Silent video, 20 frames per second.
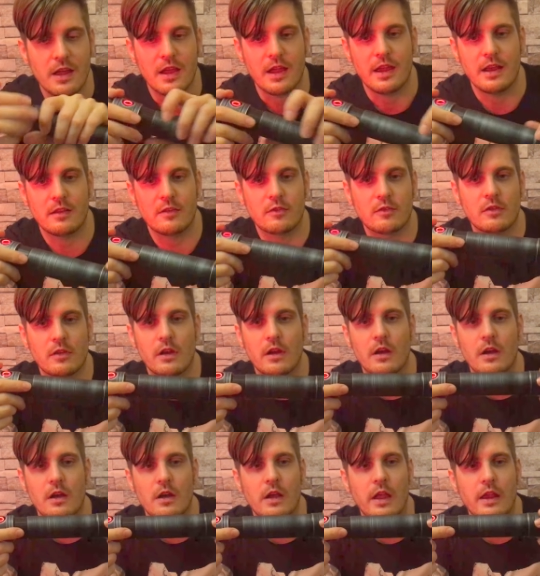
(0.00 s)
It's
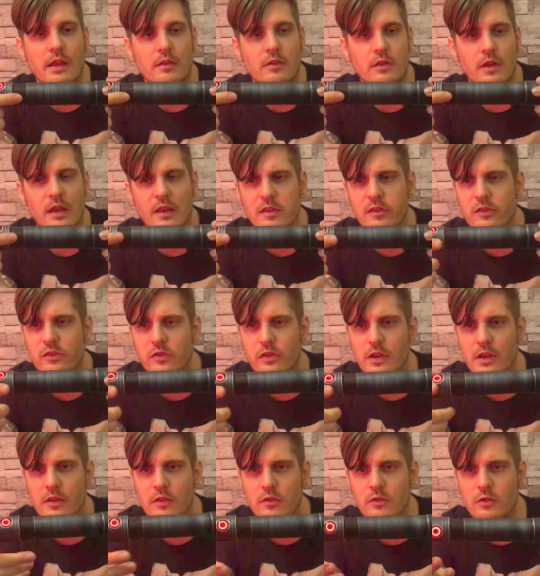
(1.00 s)
uh, it's it's
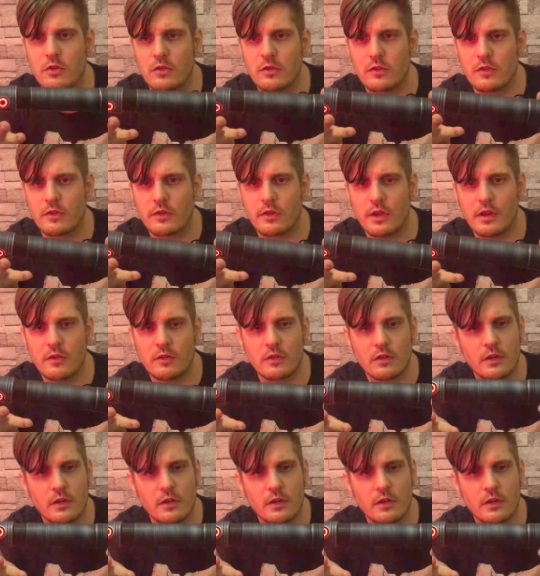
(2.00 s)
it's just it's,